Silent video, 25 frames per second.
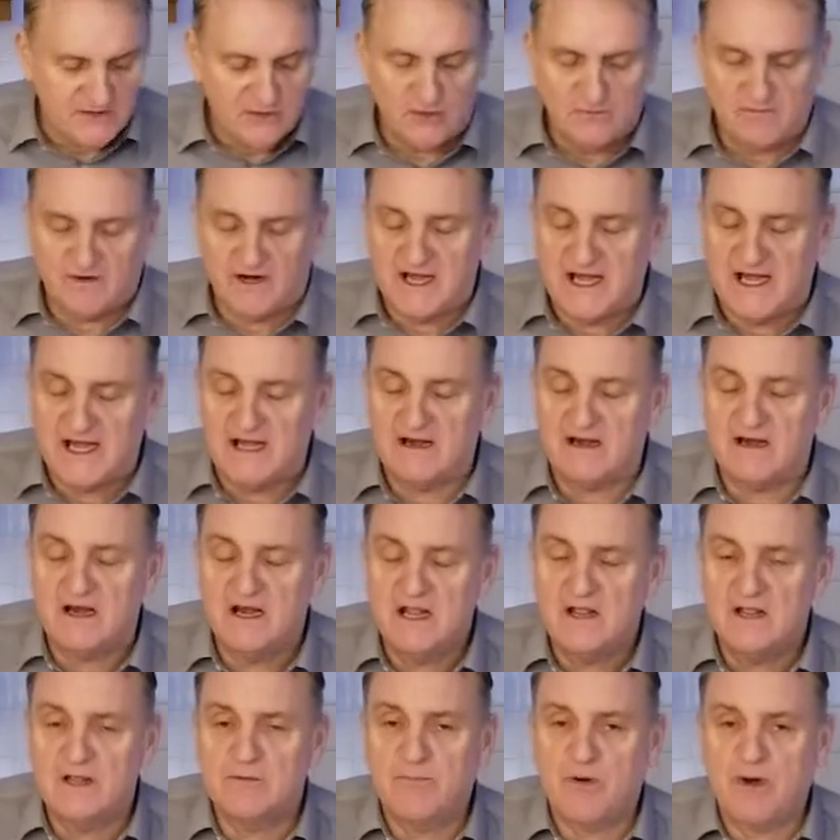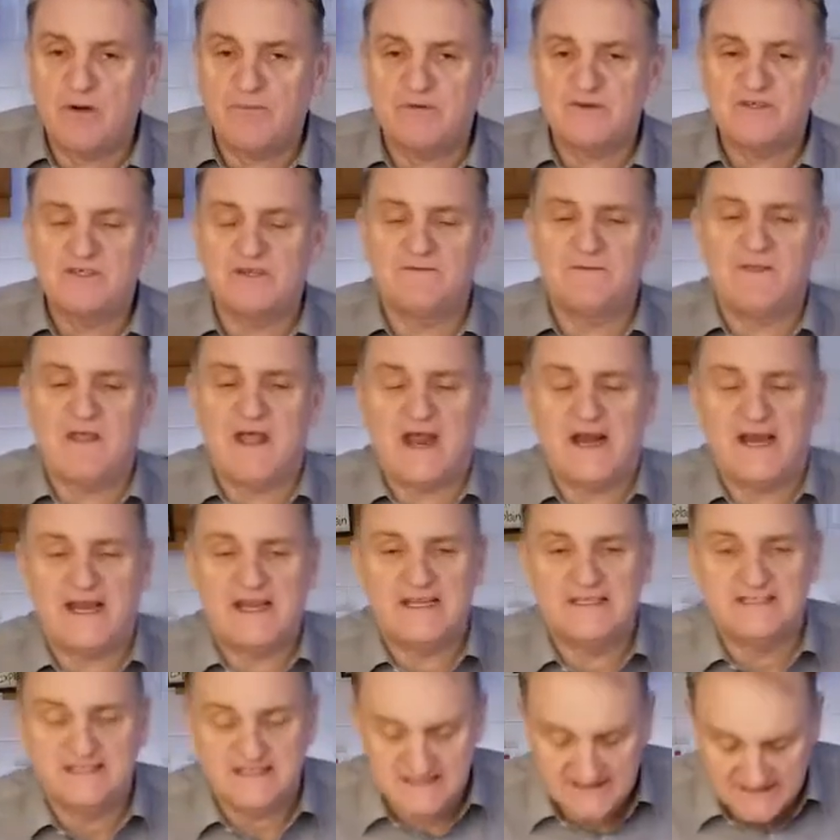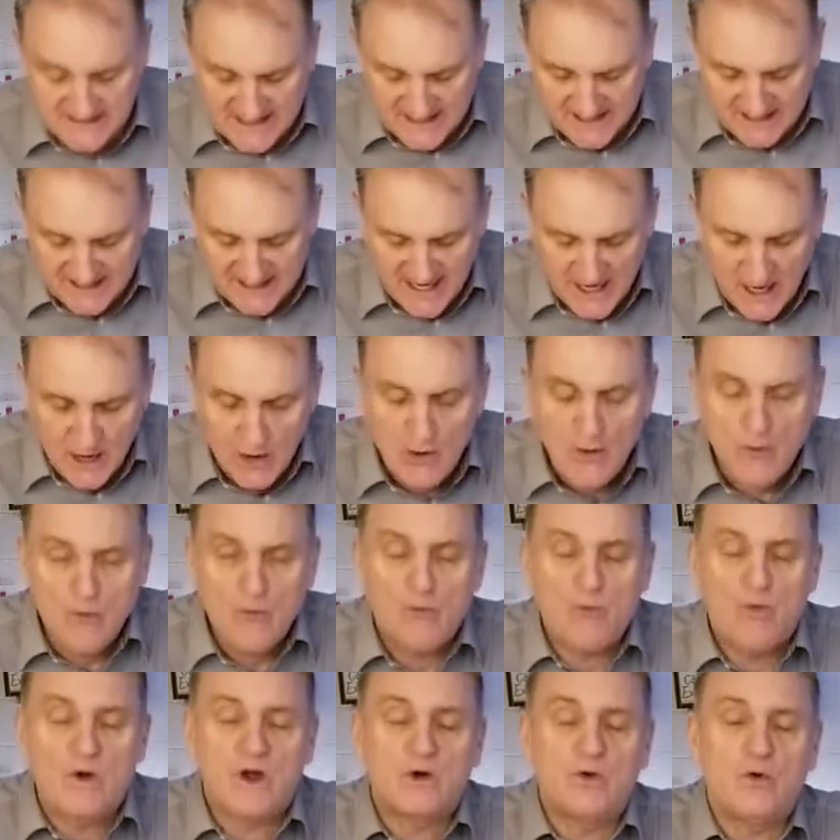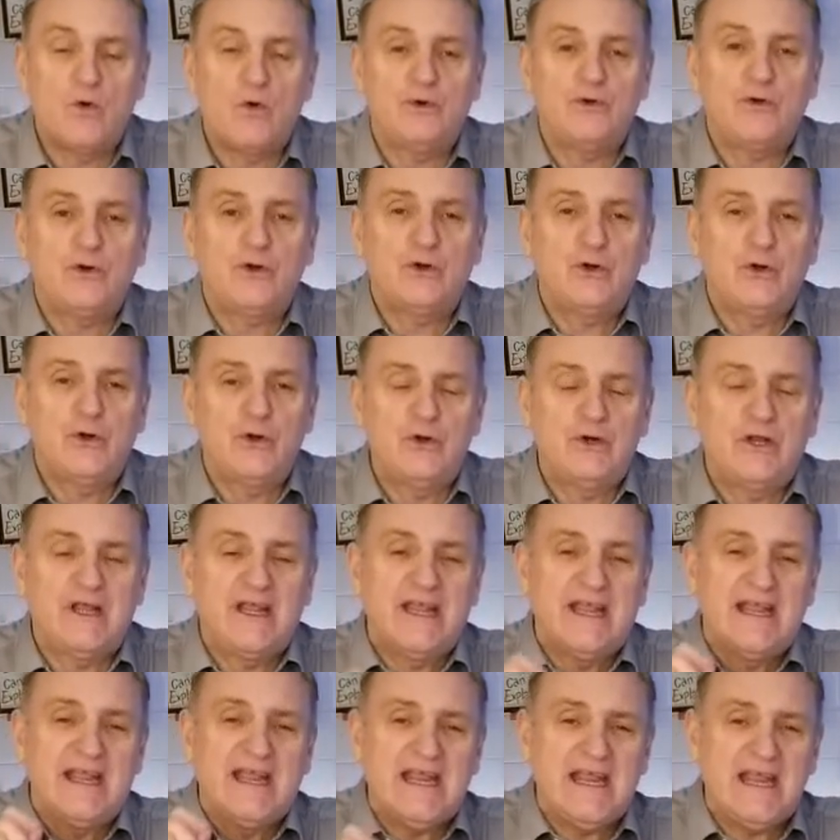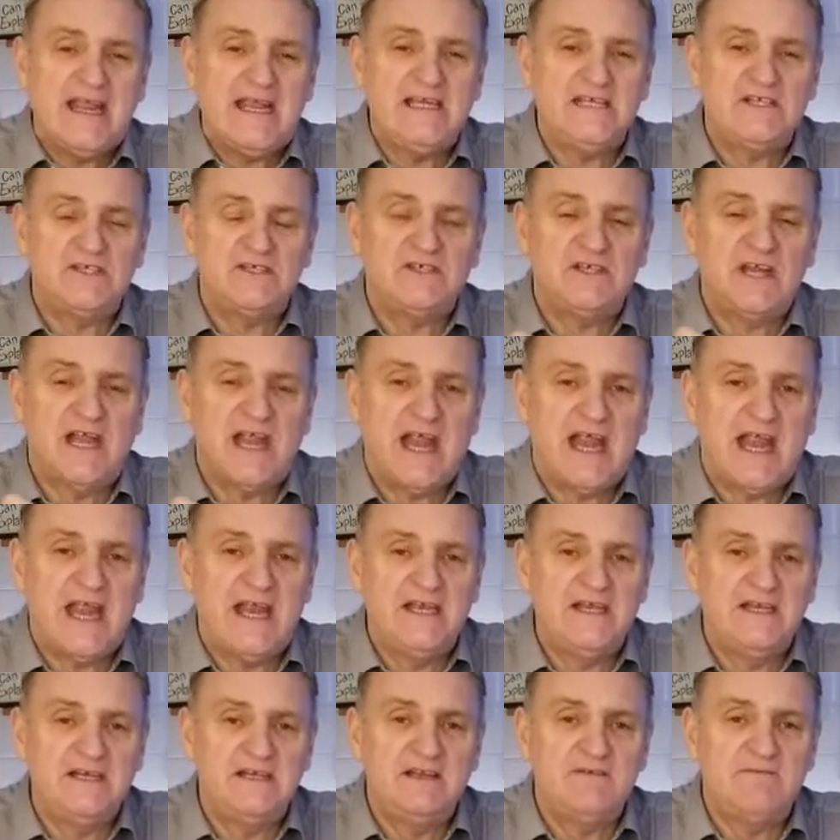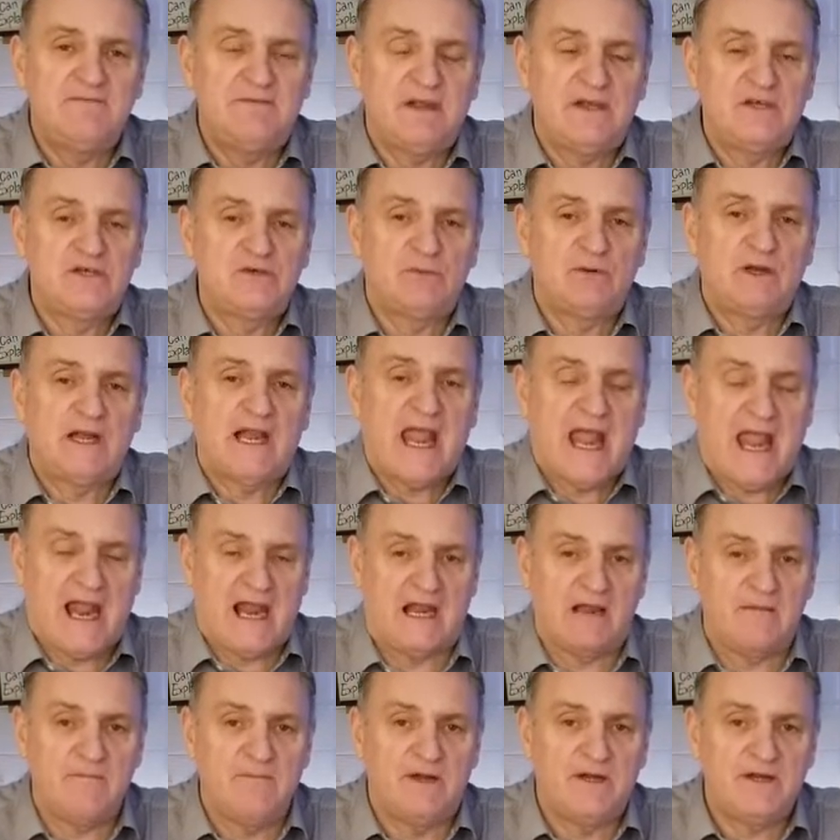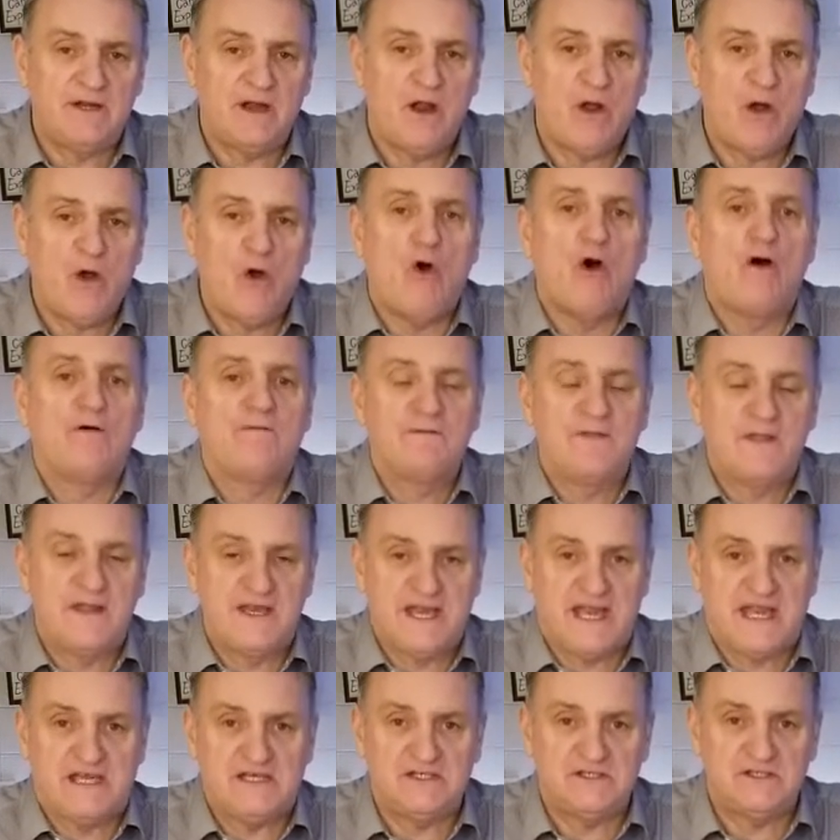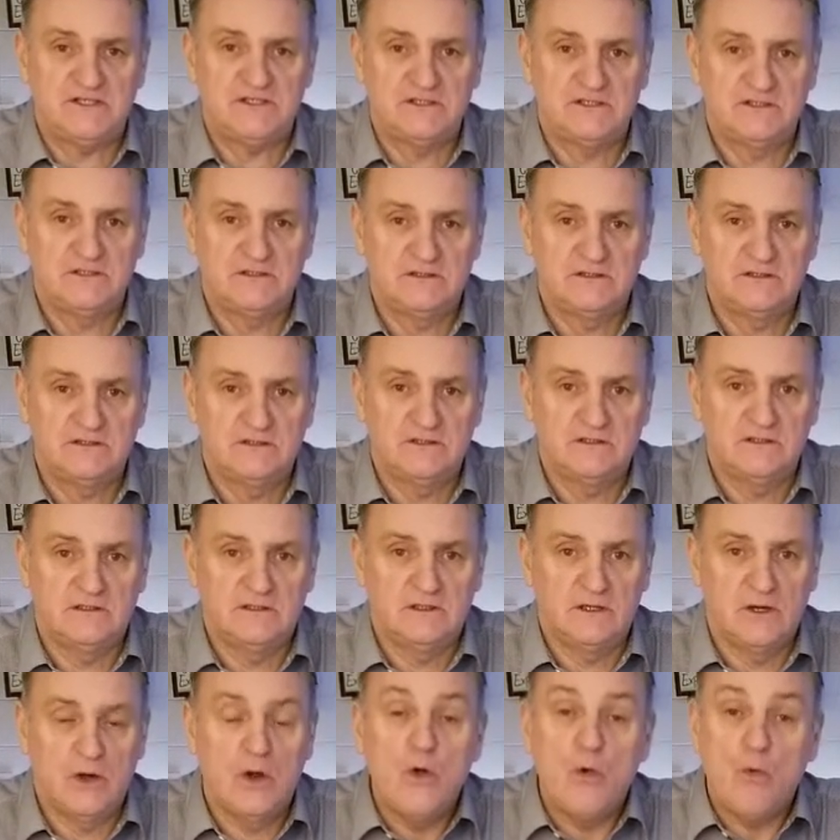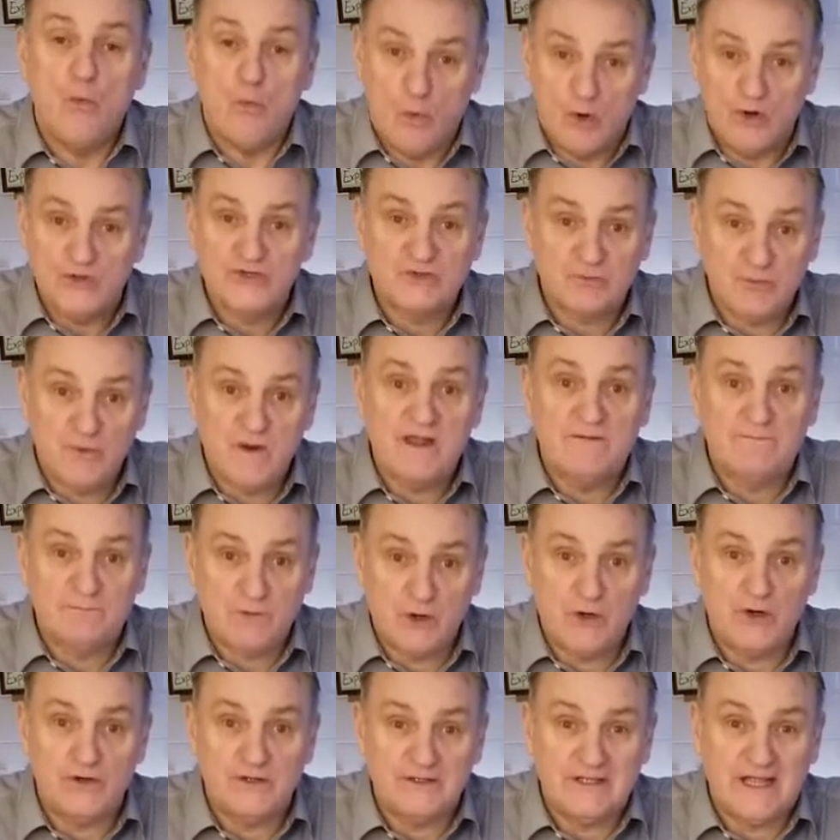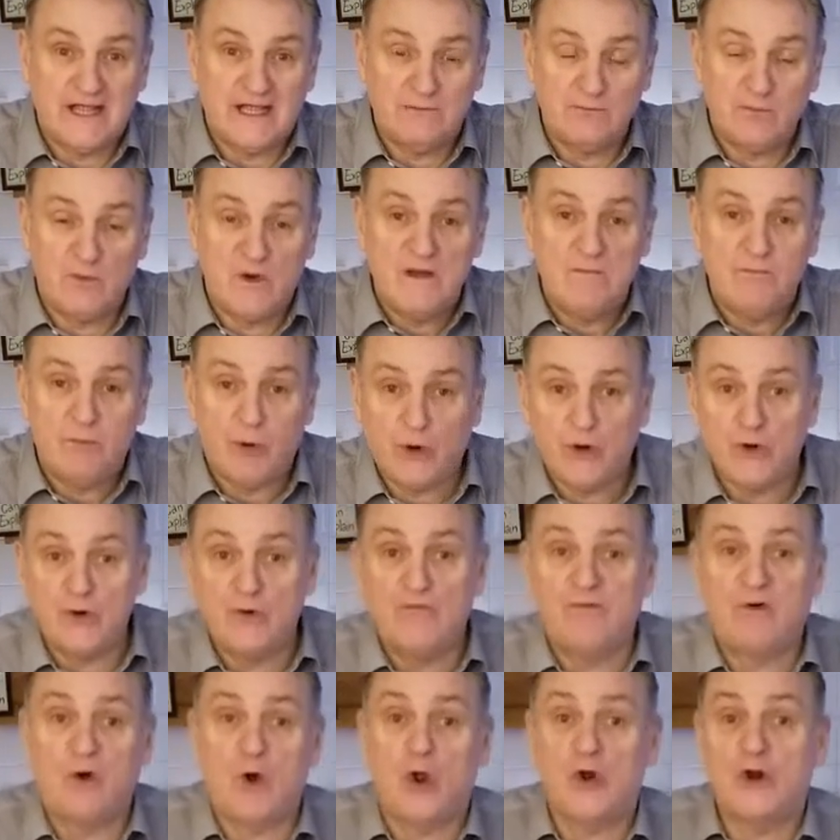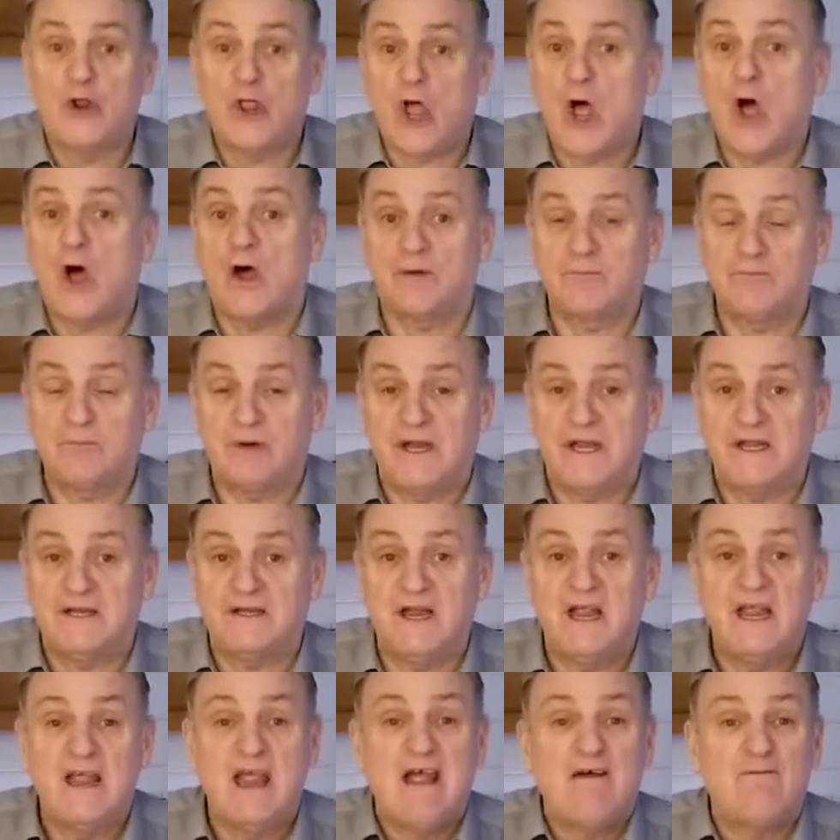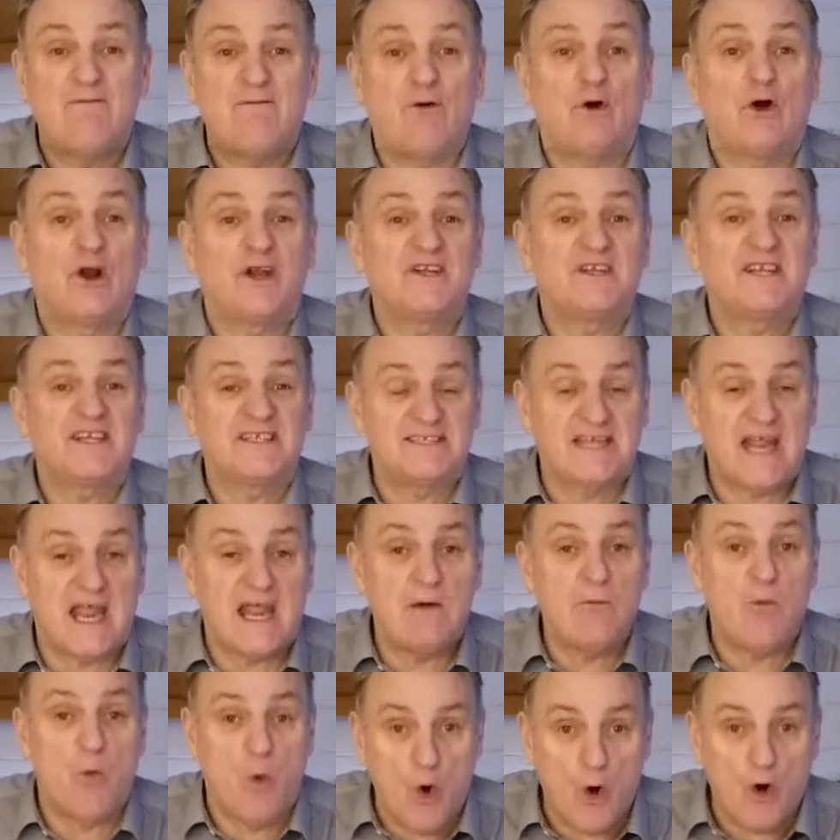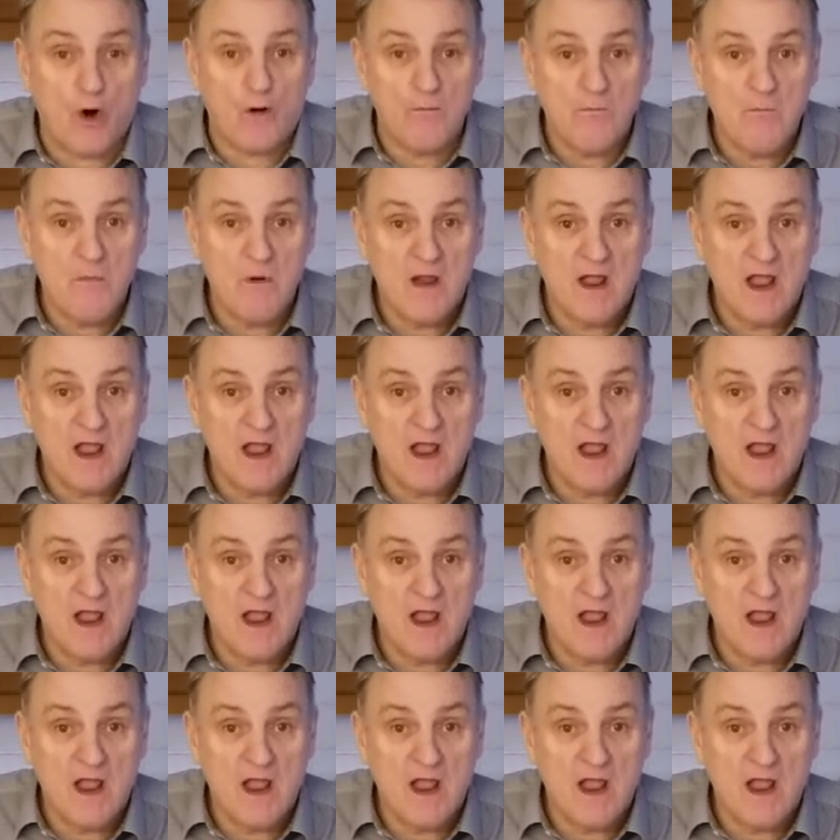over here, the purpose of that is that we're going to cook each individual element of the dish. Once we have cooked that, we'll put it over onto the hot plate for it to stay warm,